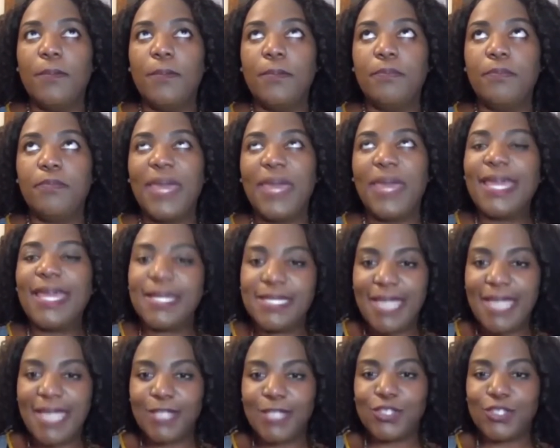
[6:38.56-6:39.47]
pay
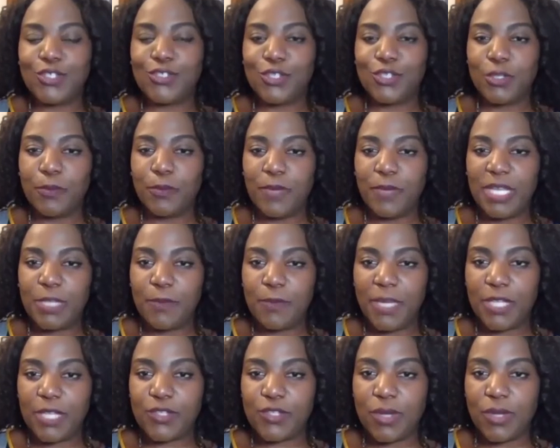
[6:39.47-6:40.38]
attention to the big
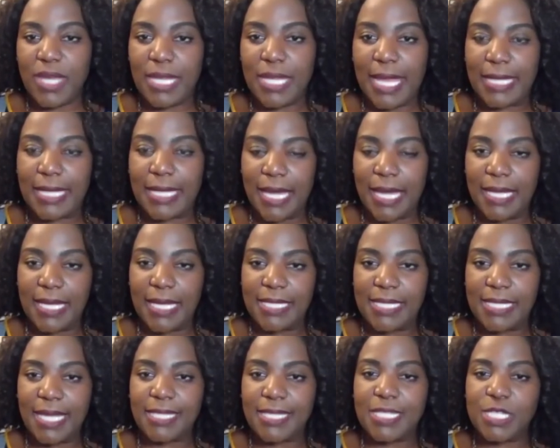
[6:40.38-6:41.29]
picture. And I
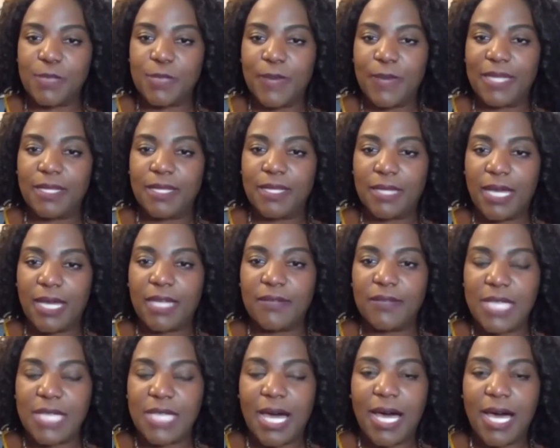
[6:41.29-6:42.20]
tend to spend a lot
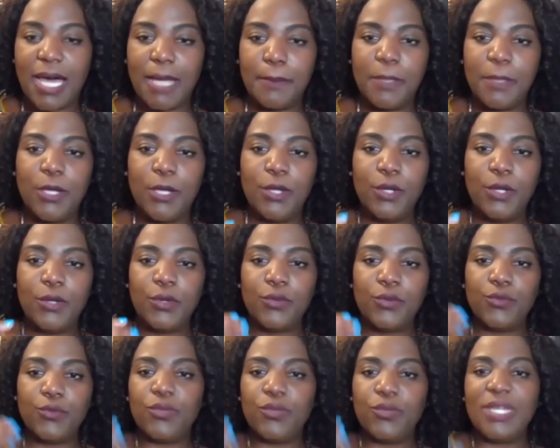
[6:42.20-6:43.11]
of time
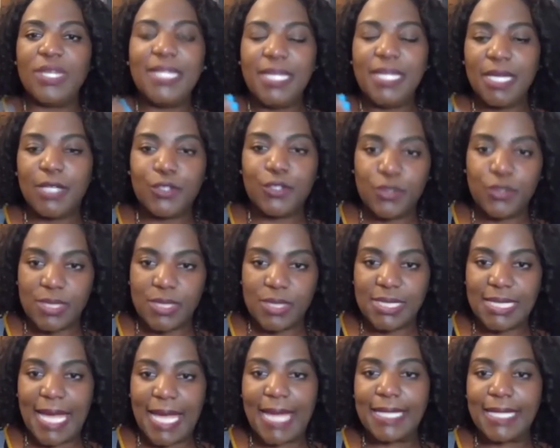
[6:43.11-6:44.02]
really
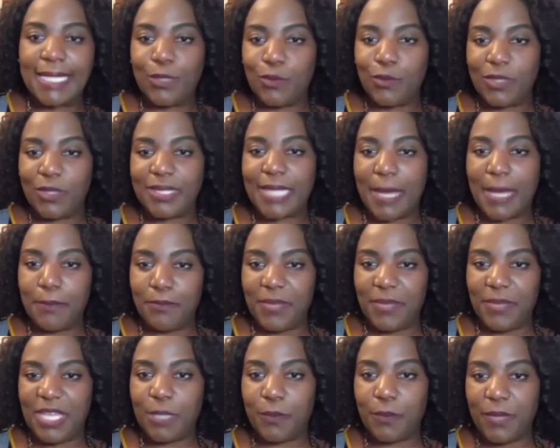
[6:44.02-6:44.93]
understanding what that
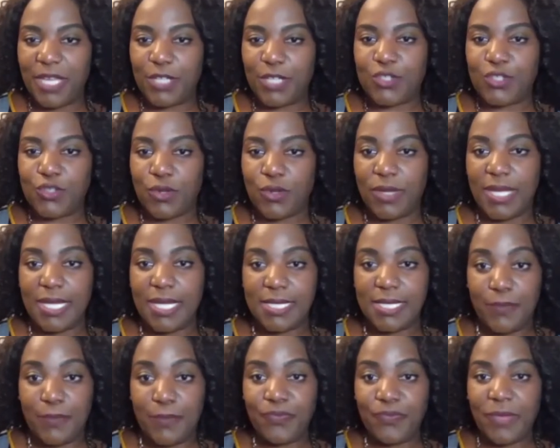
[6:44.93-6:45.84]
big picture
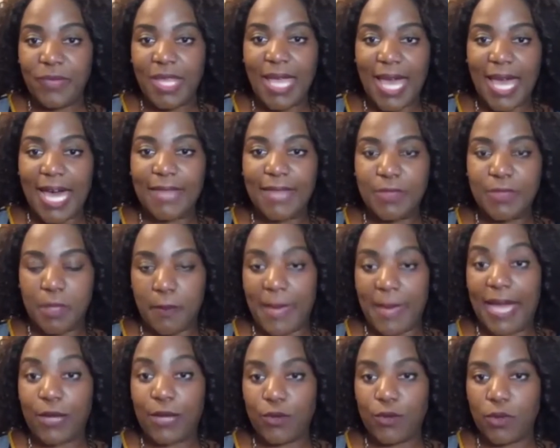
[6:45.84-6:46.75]
is at the
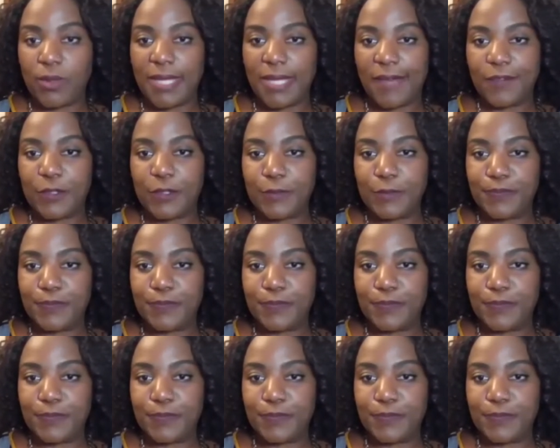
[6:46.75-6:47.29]
macro level.